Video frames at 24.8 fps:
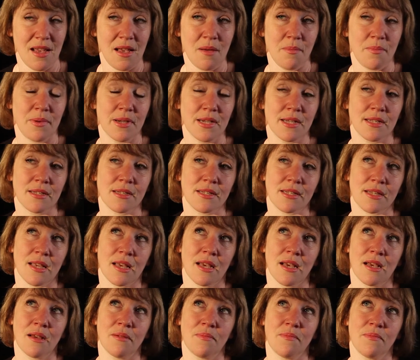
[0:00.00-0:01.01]
But
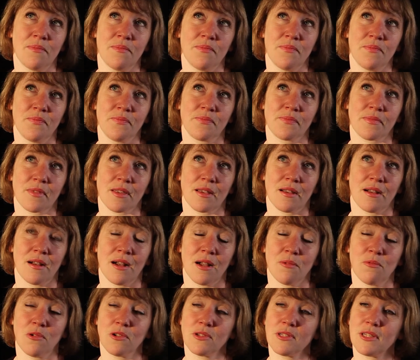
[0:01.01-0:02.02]
um, I
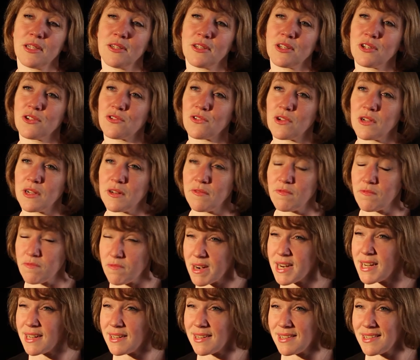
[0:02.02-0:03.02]
wanted to try and
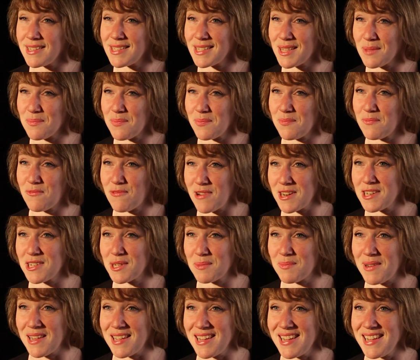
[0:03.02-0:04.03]
realise the French
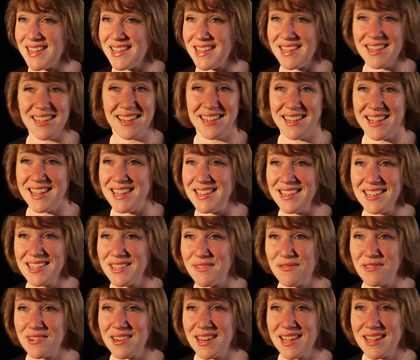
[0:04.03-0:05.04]
play in a
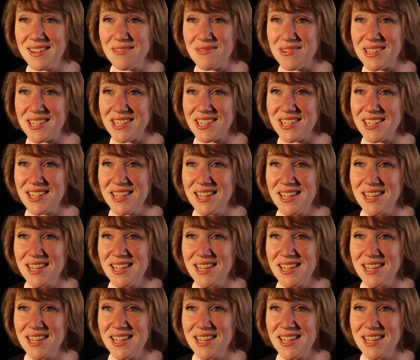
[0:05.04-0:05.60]
different language.